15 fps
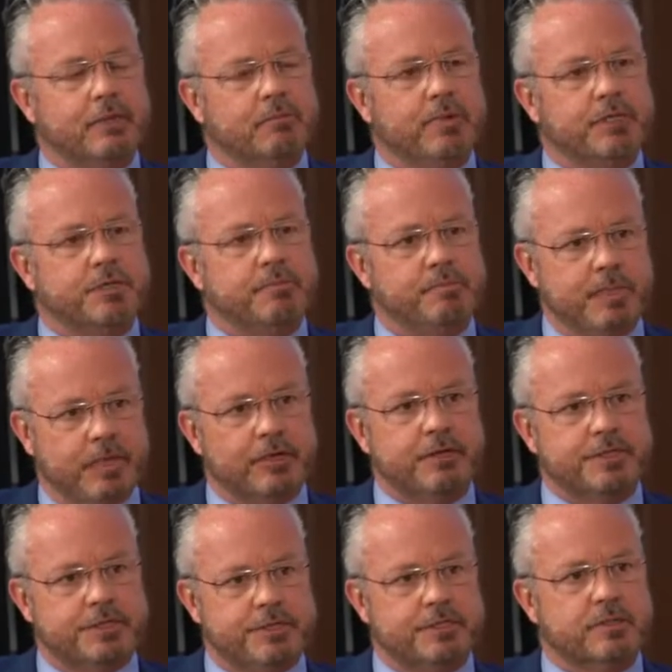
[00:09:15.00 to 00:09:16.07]
I think, a much
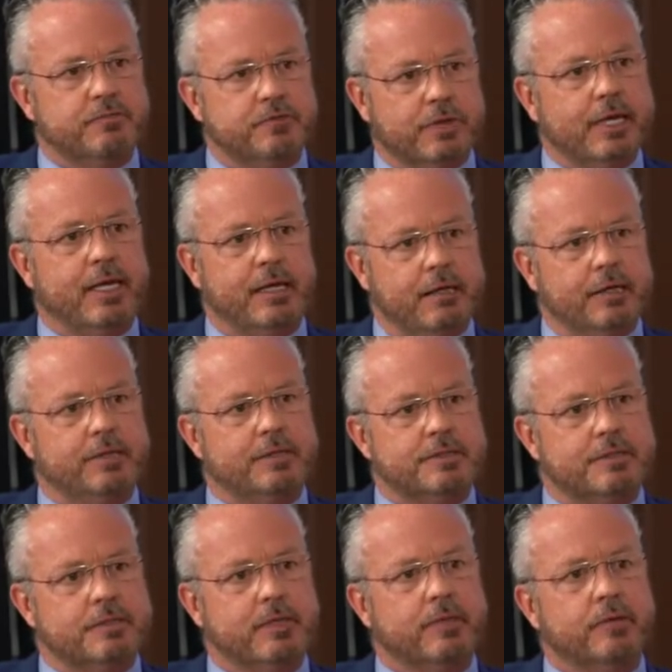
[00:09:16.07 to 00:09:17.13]
better system for
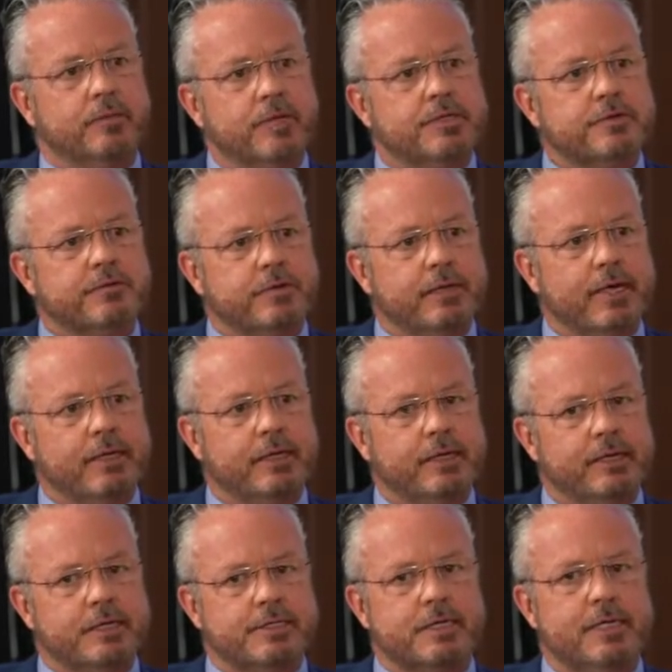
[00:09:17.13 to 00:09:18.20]
candidates. And the reason for
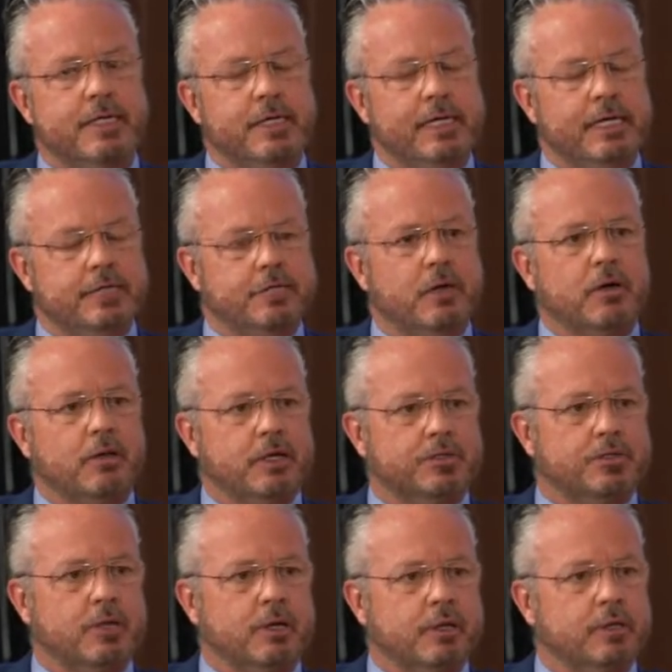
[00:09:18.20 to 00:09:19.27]
that is it's all
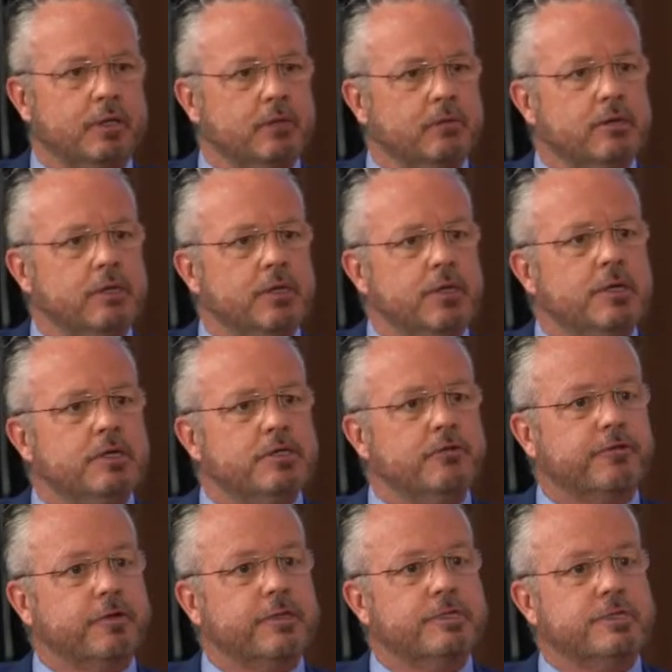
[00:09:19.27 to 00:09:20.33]
electronic now.
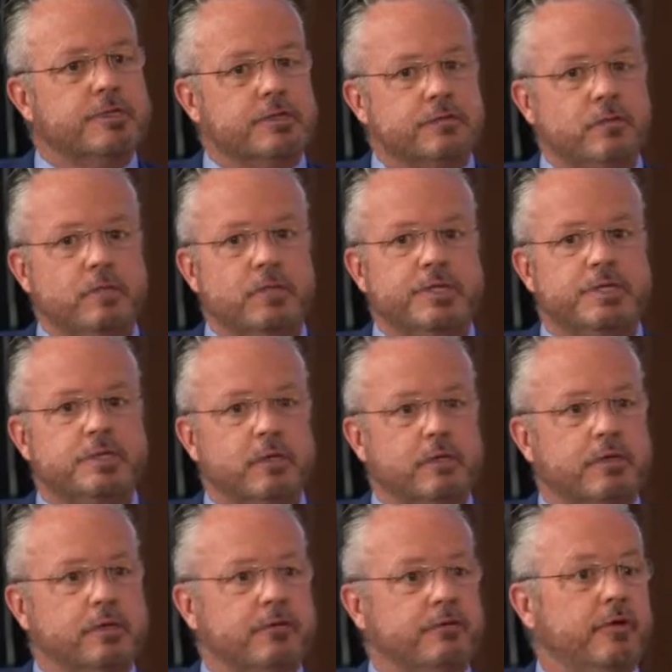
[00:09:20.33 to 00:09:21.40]
So for instance, when we
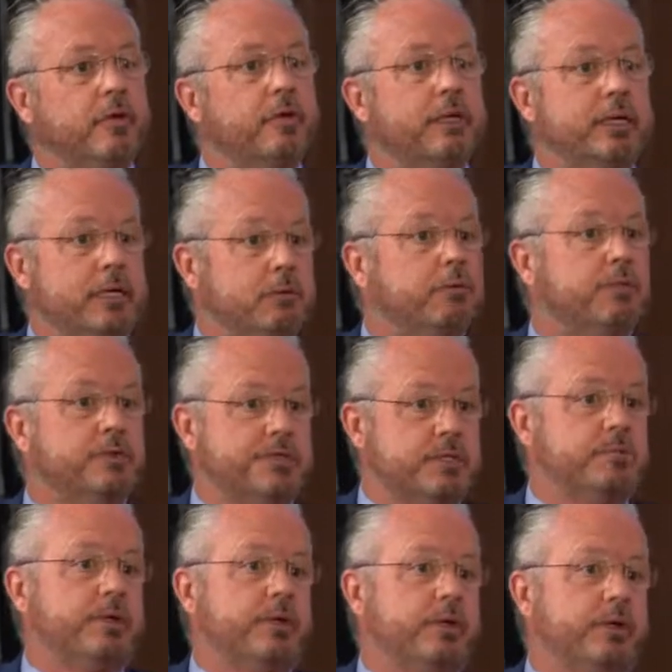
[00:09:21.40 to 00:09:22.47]
start the voting
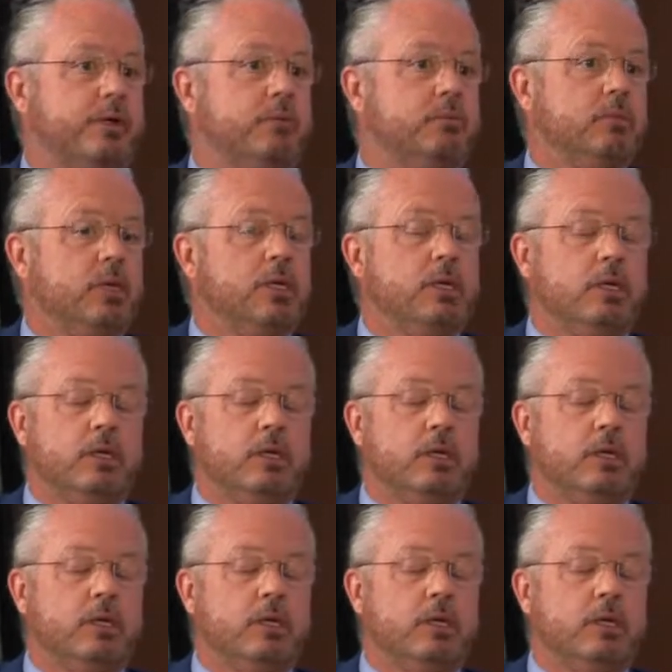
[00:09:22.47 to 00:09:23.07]
in-person period,